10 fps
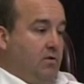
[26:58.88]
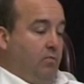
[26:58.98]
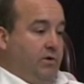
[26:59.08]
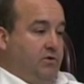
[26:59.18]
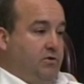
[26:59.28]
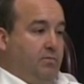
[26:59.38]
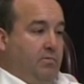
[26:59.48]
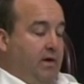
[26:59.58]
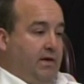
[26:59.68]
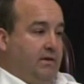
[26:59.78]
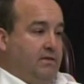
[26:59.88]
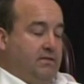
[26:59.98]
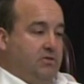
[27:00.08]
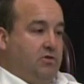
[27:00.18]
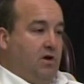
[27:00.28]
We should be making a
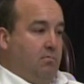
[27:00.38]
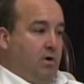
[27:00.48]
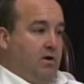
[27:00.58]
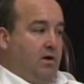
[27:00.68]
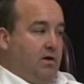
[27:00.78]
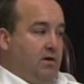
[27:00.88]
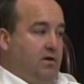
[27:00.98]
decision on Monday,